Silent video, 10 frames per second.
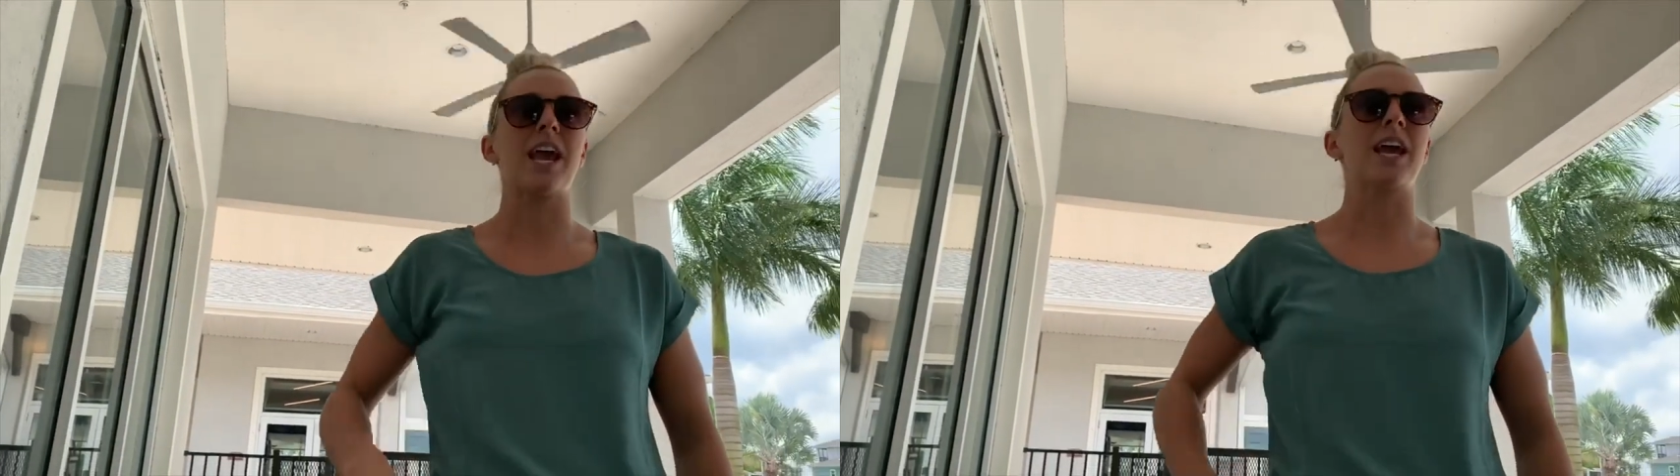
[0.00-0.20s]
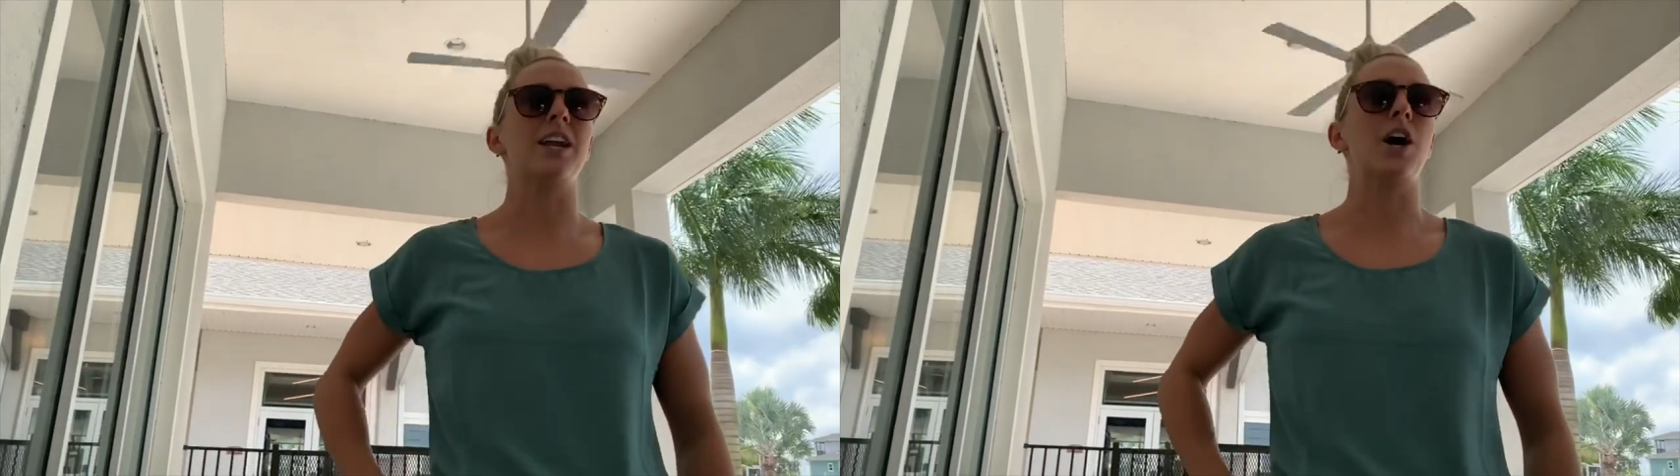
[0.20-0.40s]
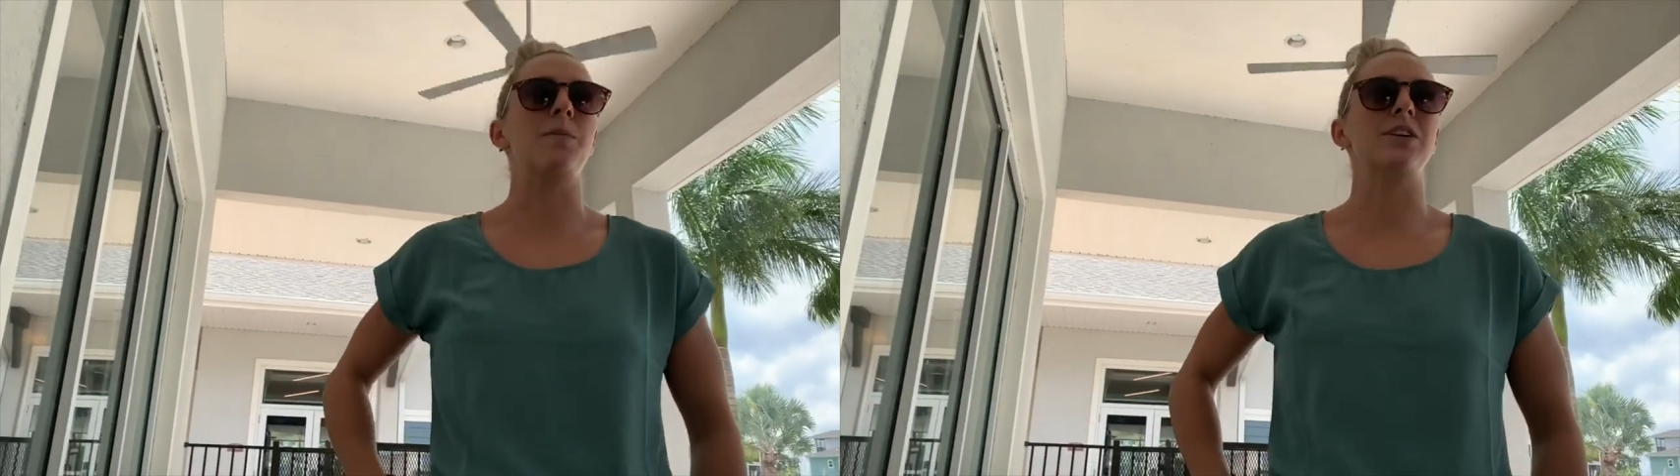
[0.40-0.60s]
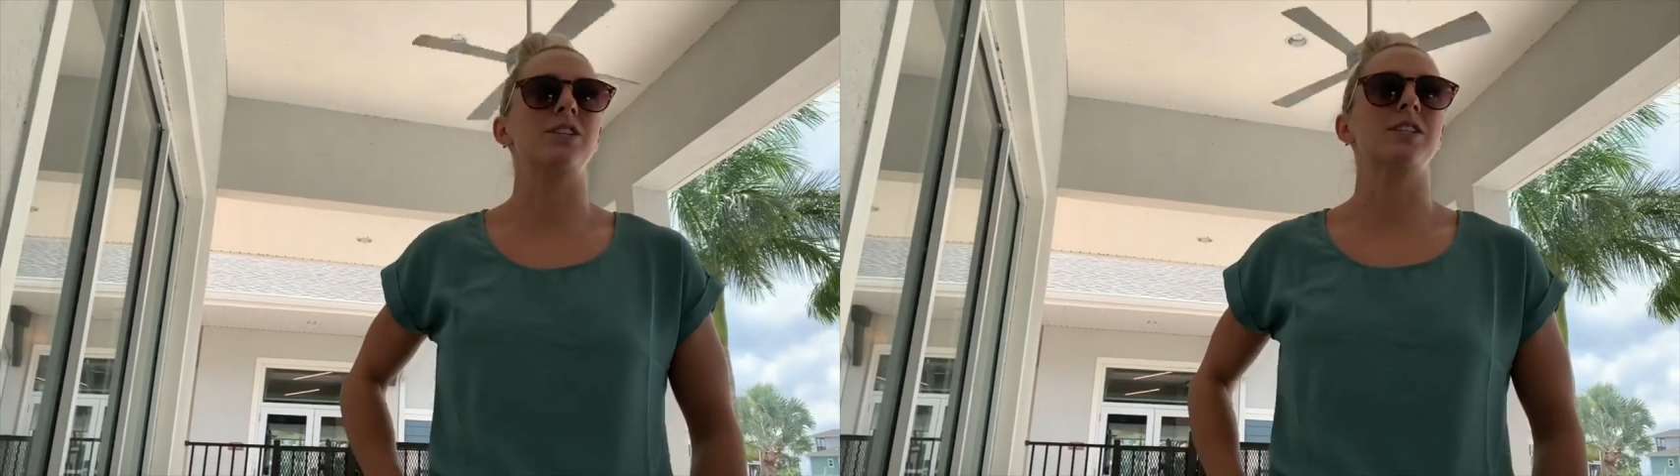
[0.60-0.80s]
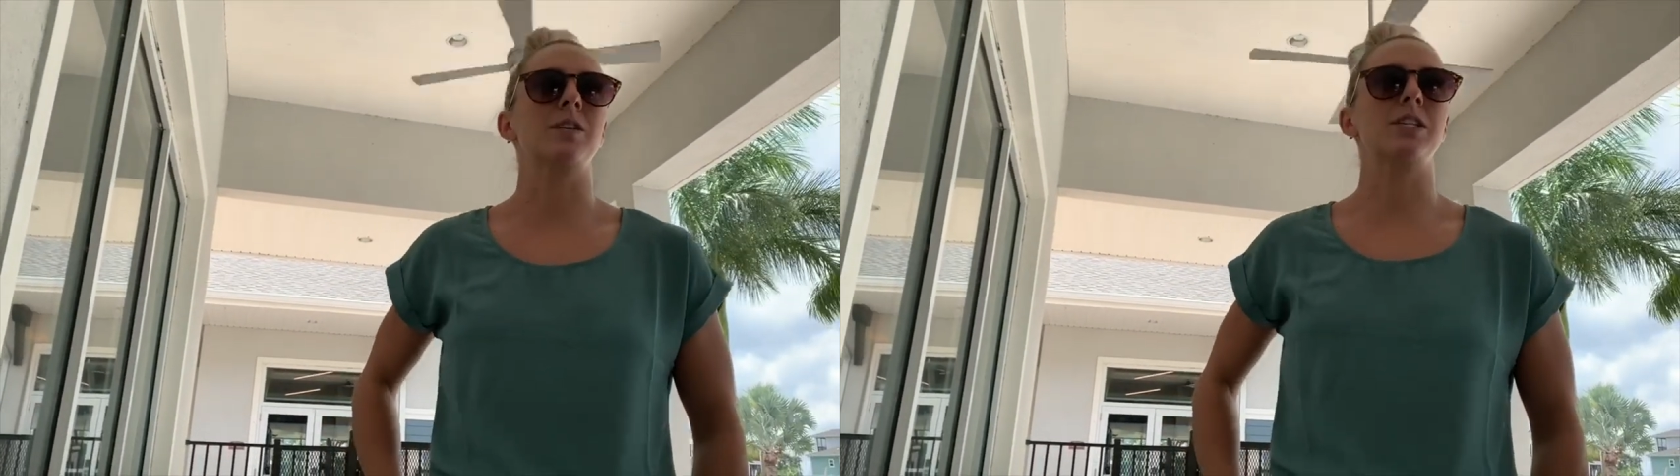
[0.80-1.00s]
and um,
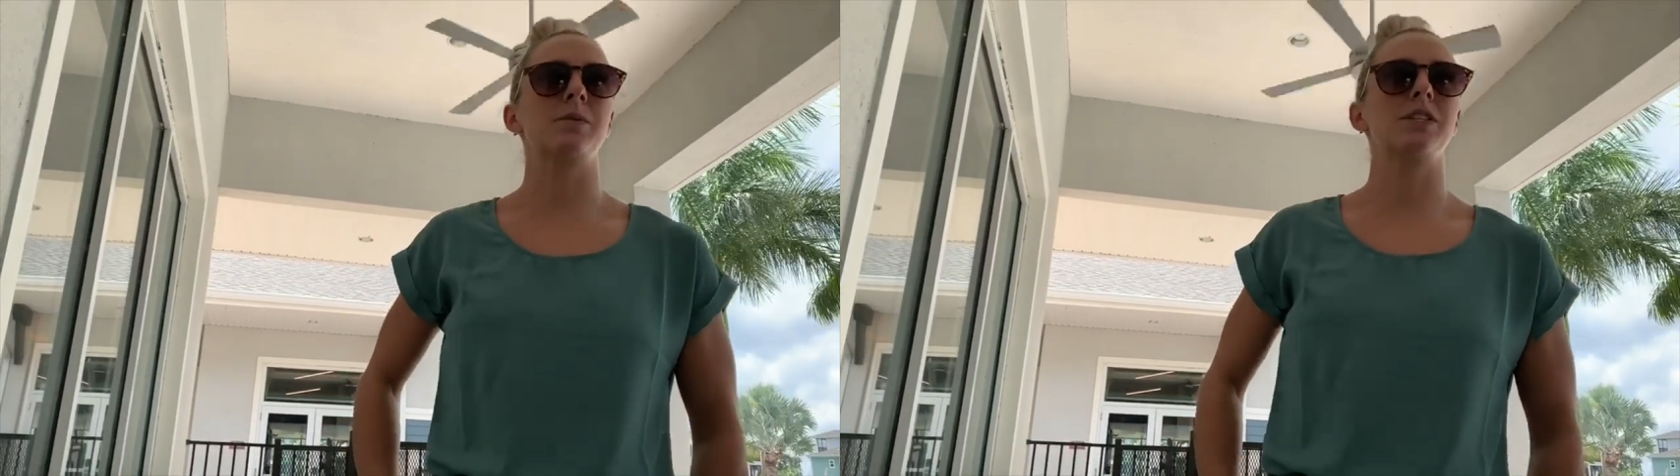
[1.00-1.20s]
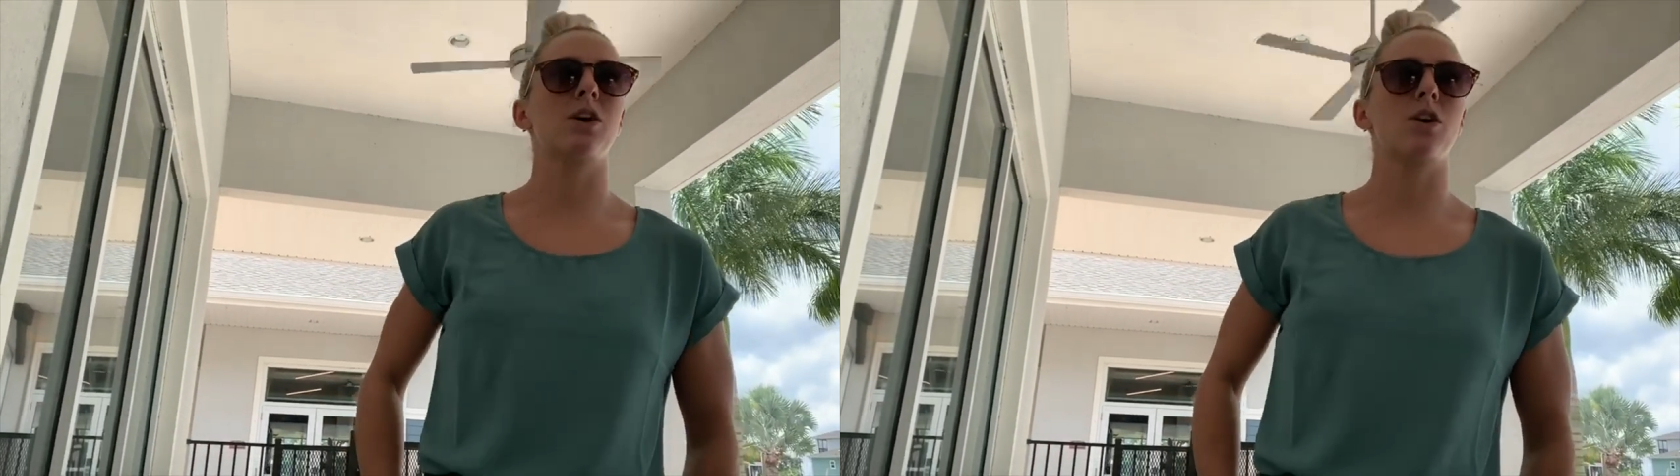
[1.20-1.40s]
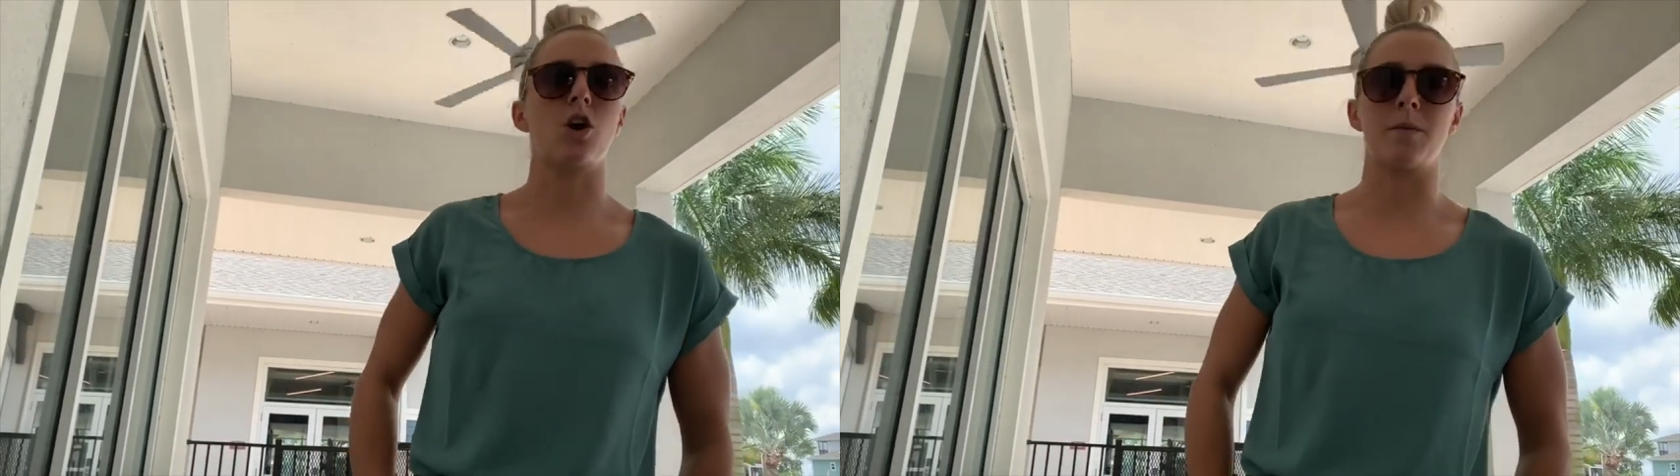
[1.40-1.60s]
there's this place called